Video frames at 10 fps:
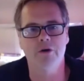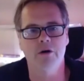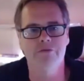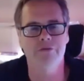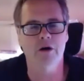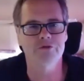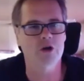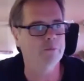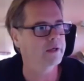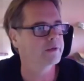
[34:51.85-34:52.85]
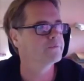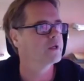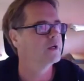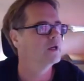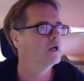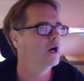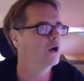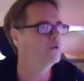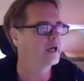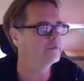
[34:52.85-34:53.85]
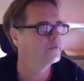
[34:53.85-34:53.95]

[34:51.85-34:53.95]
off, off topic. Okay.